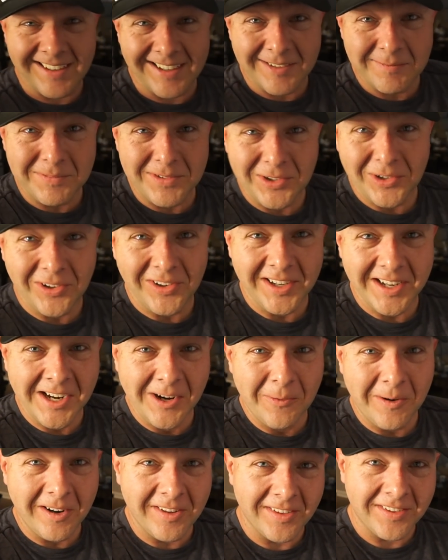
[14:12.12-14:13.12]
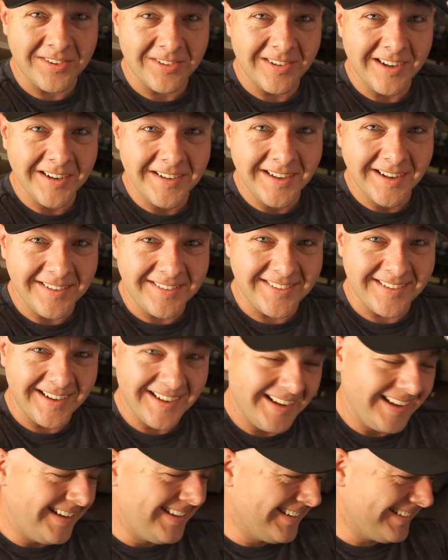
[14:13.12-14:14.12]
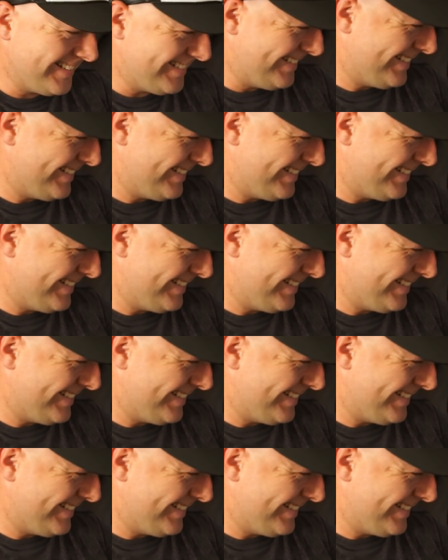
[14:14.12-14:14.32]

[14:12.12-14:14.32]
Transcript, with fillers: I'm totally gonna wear this around outside.